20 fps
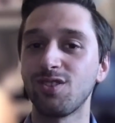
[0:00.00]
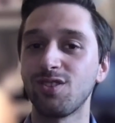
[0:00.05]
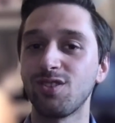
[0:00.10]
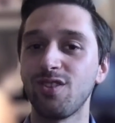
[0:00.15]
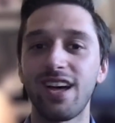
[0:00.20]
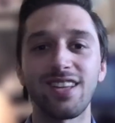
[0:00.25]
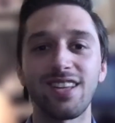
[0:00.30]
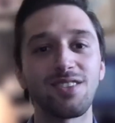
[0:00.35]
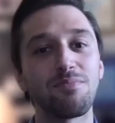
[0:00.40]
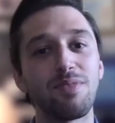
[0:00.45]
so
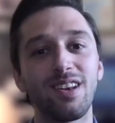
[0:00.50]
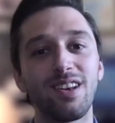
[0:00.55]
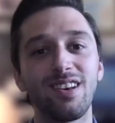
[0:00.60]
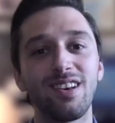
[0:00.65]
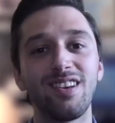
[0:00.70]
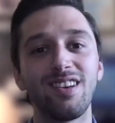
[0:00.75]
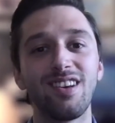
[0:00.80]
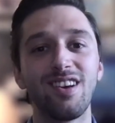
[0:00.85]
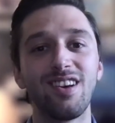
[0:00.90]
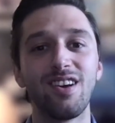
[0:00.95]
that's
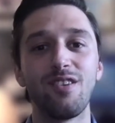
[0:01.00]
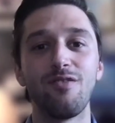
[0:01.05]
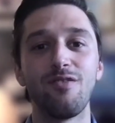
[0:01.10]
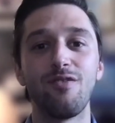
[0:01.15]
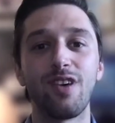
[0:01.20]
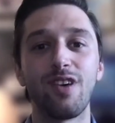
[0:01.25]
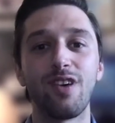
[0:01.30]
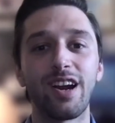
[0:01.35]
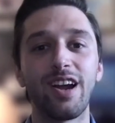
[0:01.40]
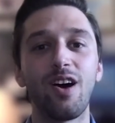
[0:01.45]
been
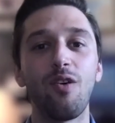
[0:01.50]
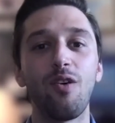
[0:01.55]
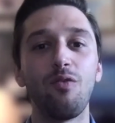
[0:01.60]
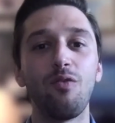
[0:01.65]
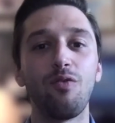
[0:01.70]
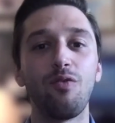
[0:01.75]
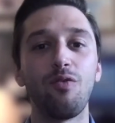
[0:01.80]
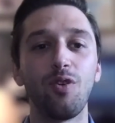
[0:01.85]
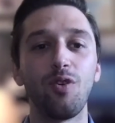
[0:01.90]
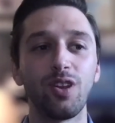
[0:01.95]
very
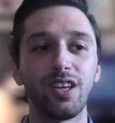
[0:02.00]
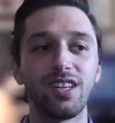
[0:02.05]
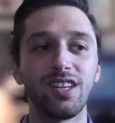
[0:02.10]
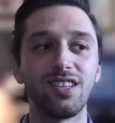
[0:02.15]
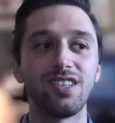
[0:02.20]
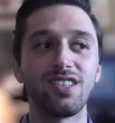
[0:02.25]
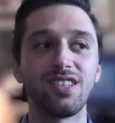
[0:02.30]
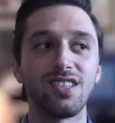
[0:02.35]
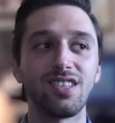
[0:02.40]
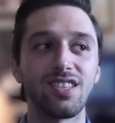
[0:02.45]
helpful
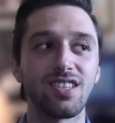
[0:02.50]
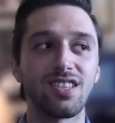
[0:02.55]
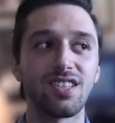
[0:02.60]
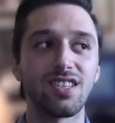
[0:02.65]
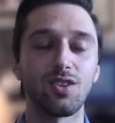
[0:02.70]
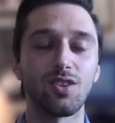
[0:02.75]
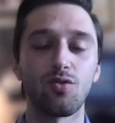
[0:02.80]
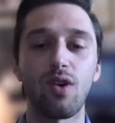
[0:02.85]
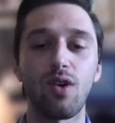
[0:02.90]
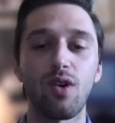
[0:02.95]
in
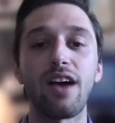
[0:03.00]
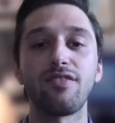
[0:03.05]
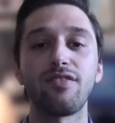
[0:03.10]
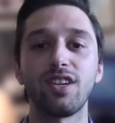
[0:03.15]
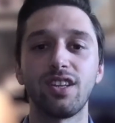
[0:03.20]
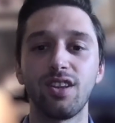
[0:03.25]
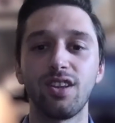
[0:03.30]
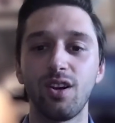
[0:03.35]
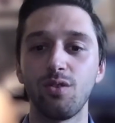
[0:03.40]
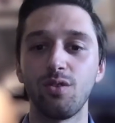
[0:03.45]

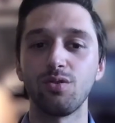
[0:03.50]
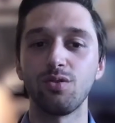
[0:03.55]
crafting